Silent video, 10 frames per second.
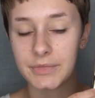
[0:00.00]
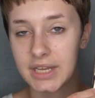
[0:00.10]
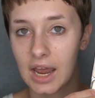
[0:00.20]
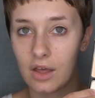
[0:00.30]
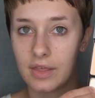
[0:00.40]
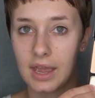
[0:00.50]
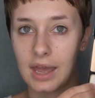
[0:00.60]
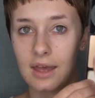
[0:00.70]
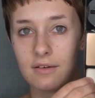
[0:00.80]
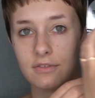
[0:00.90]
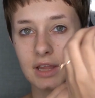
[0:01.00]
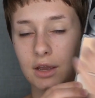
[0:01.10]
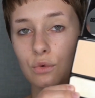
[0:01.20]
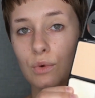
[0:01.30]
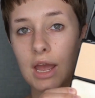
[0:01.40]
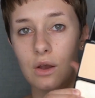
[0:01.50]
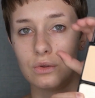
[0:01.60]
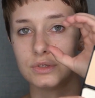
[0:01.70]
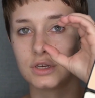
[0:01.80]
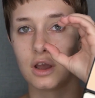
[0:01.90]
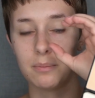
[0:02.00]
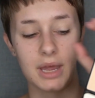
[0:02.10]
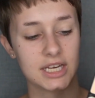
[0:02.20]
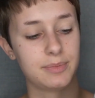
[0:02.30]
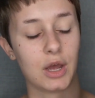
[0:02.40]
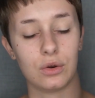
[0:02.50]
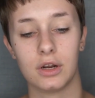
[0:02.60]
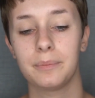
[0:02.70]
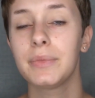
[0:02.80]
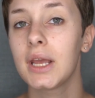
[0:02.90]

Now they have like a round compact powder.